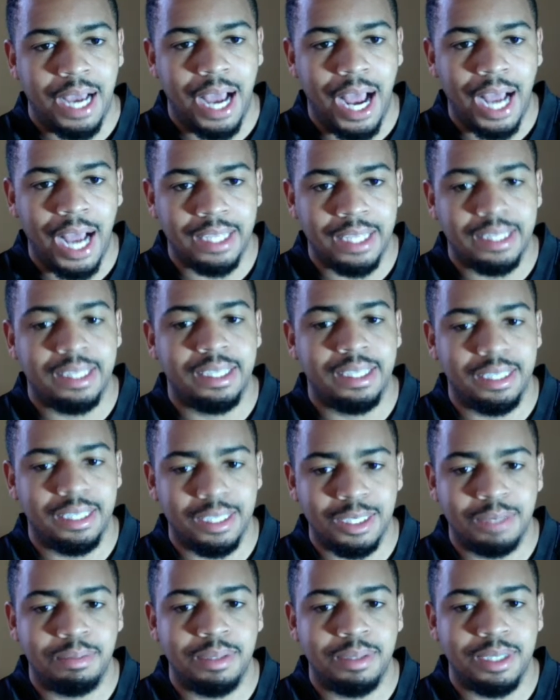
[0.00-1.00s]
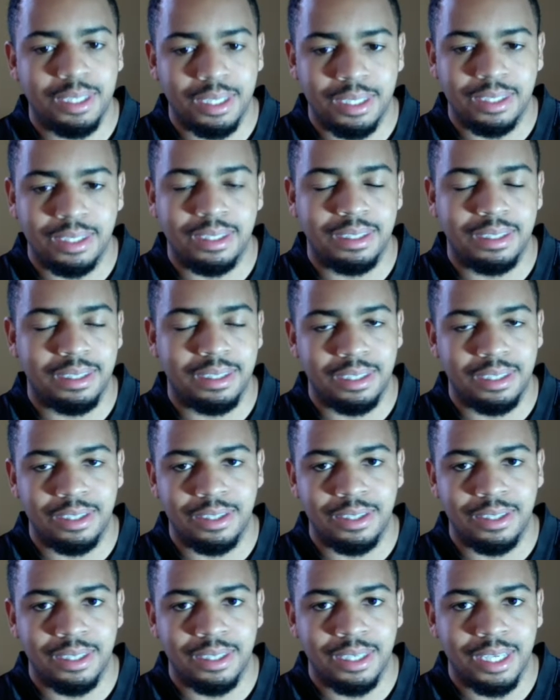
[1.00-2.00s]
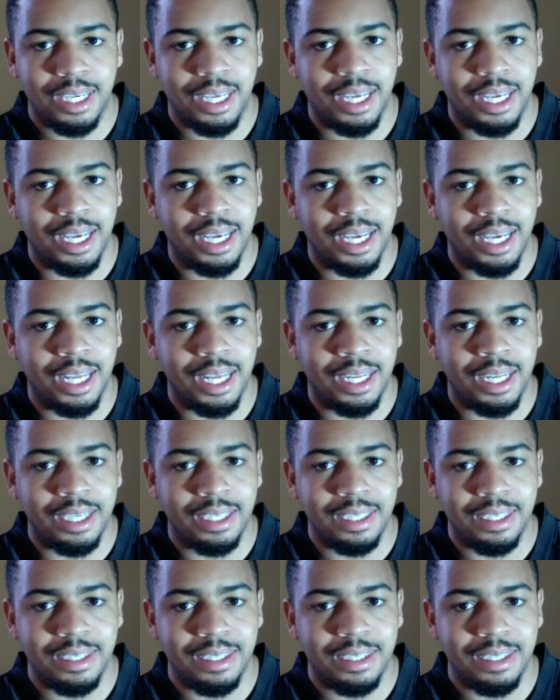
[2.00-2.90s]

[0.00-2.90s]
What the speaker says: I think it's because he's injured, and